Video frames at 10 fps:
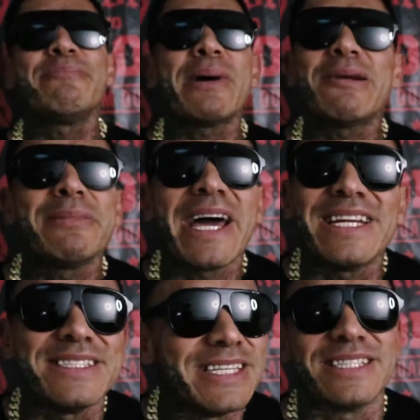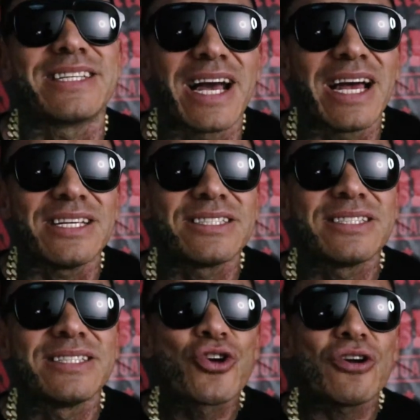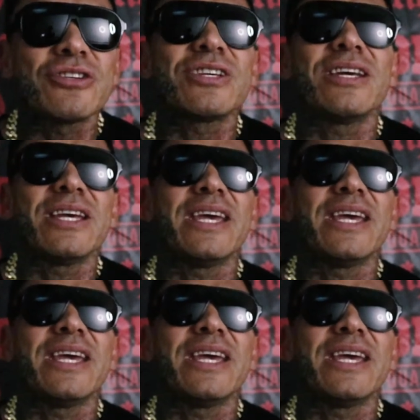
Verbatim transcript: The bottom line is this, guys. Church